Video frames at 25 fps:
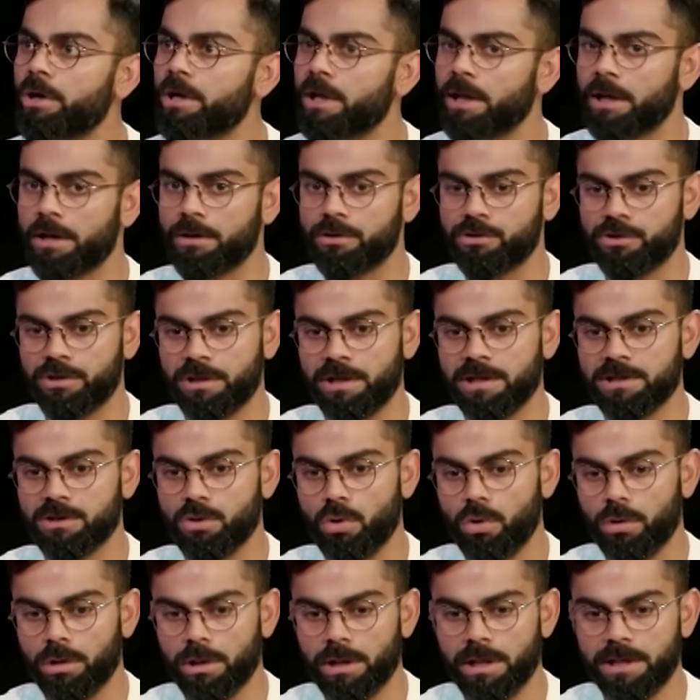tickets. She has
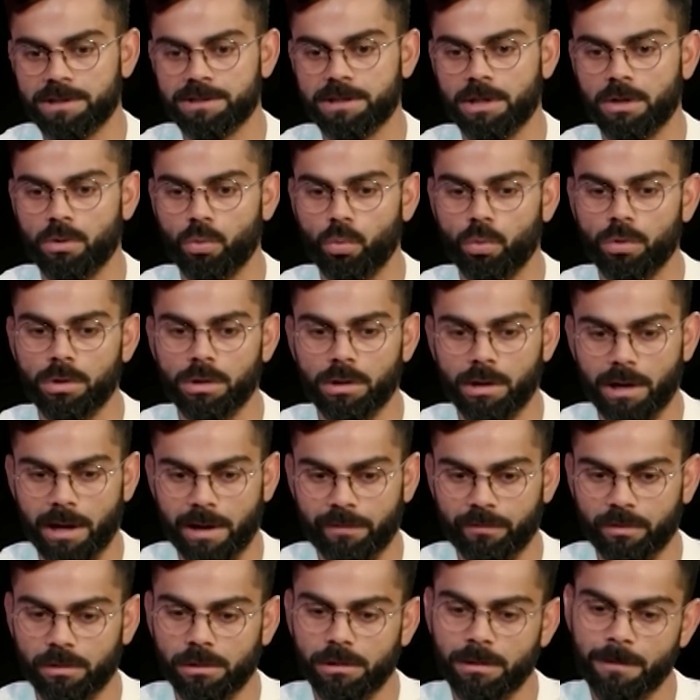organized her own
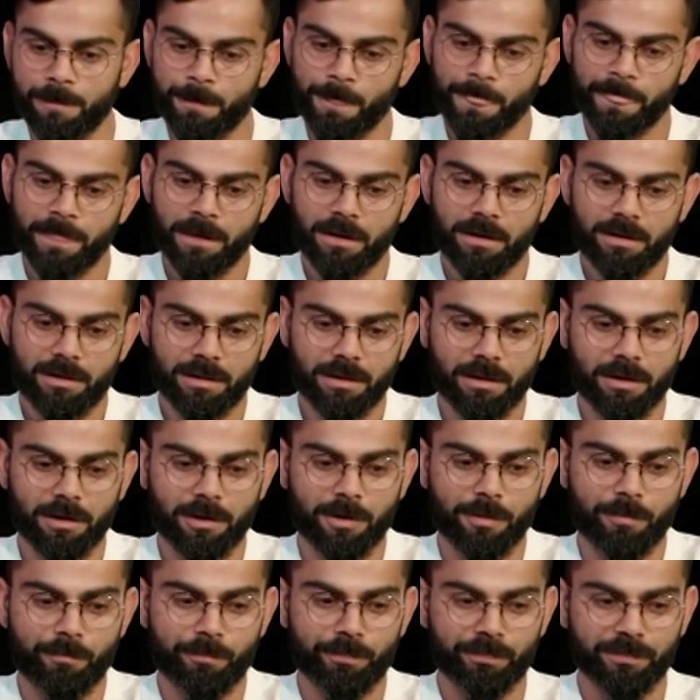travel.
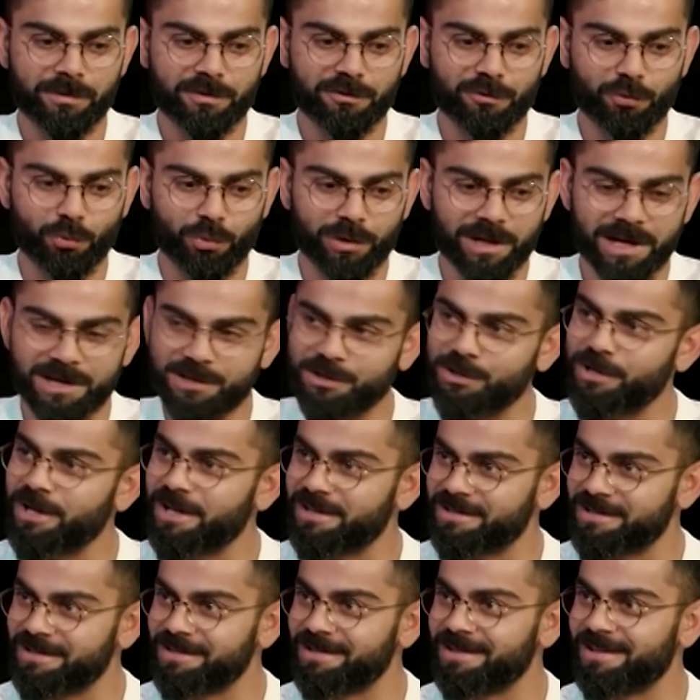so that she
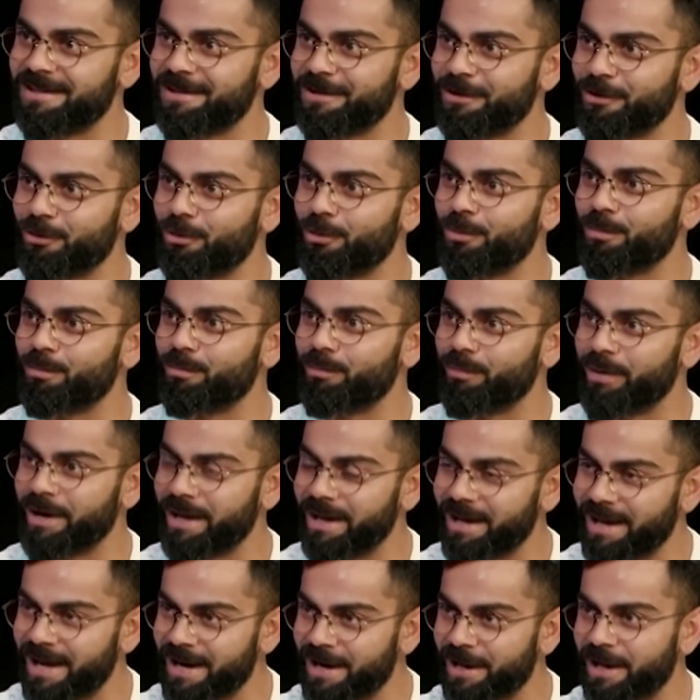doesn't, you know,
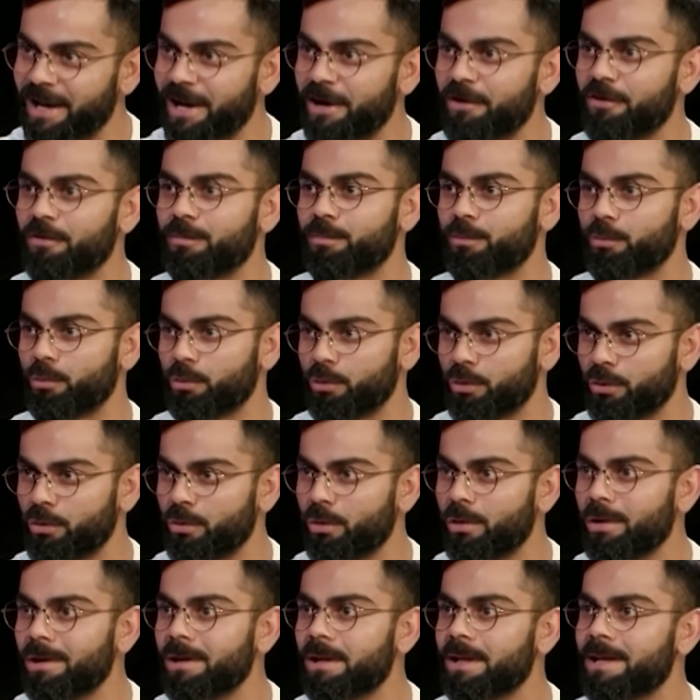break any kind of
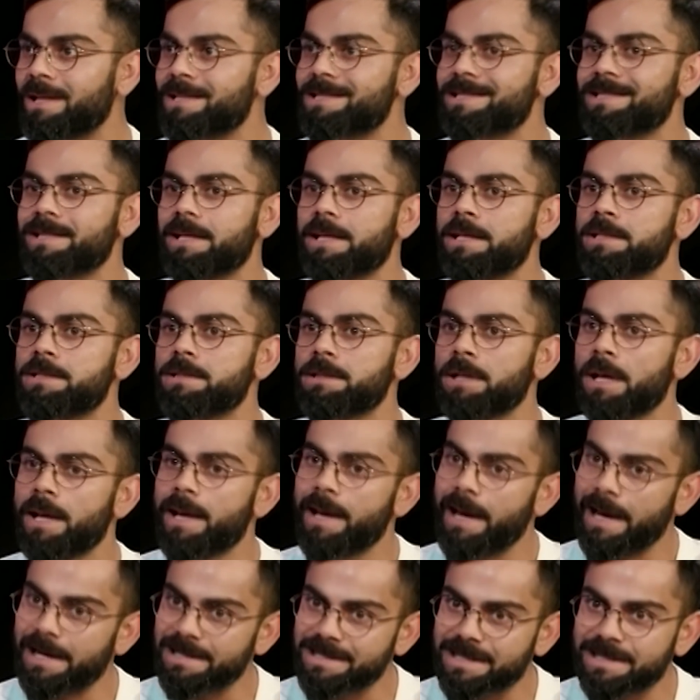protocol. It's
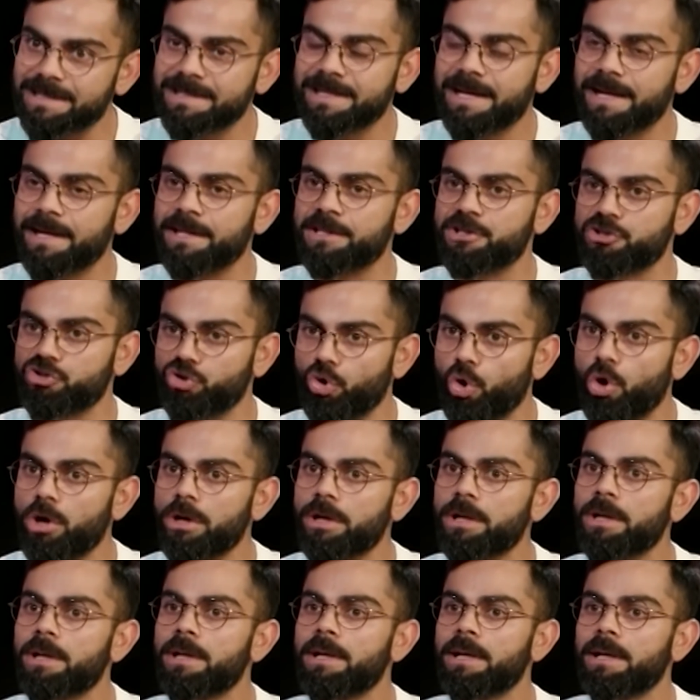as I said, it's
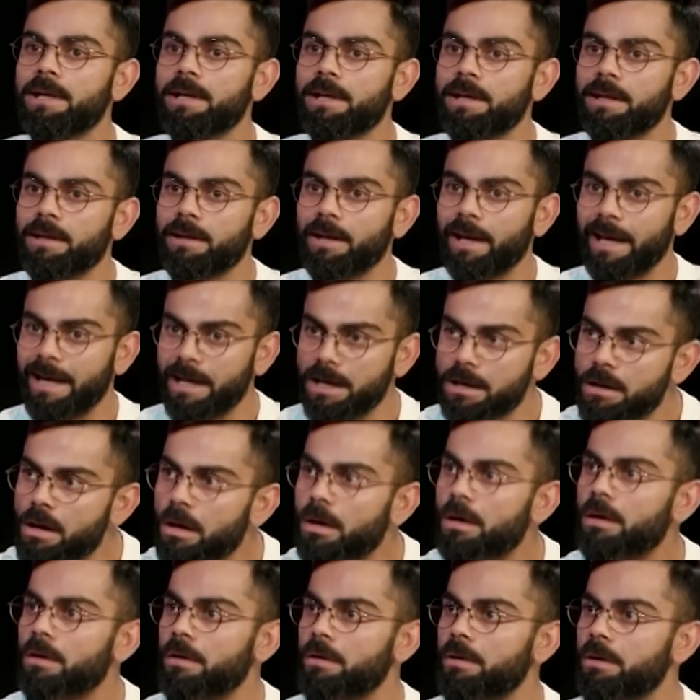not in
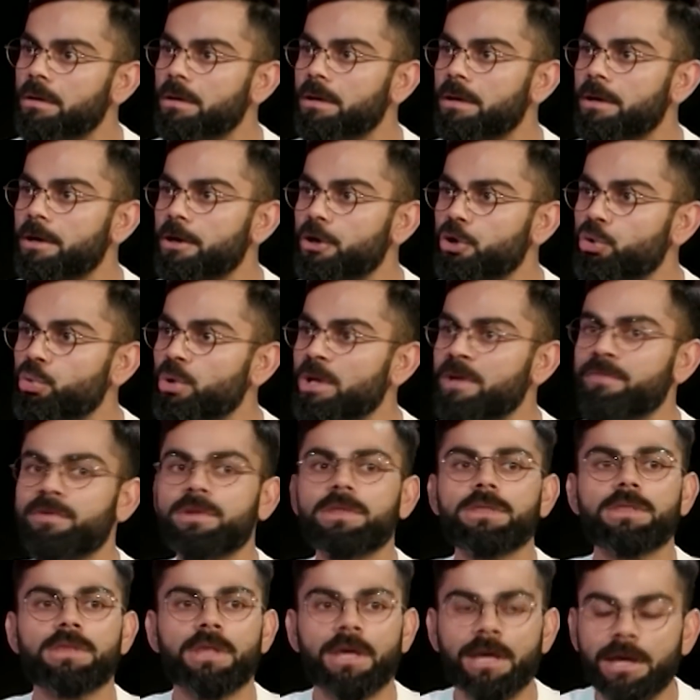her to
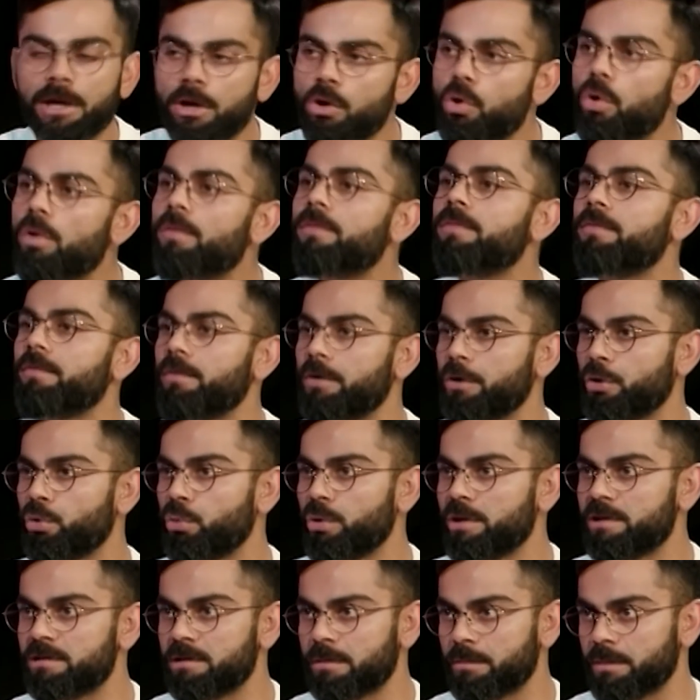even think of
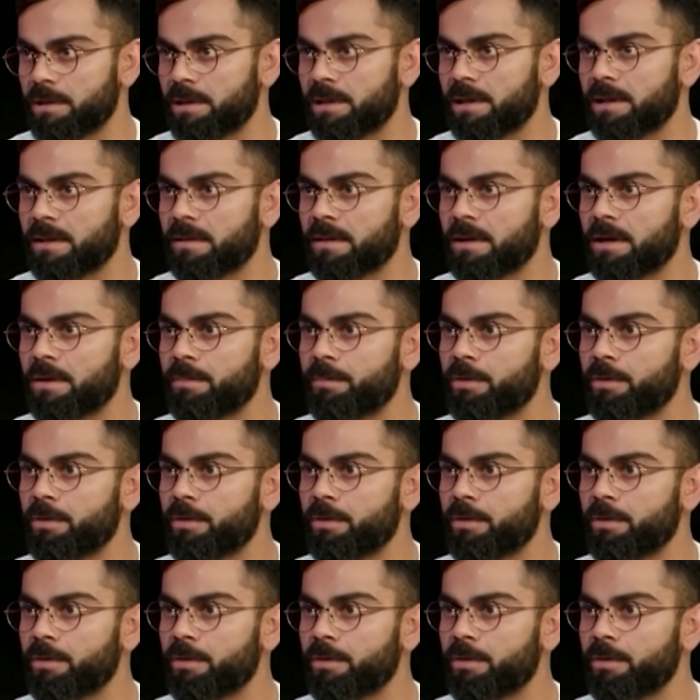doing something like that,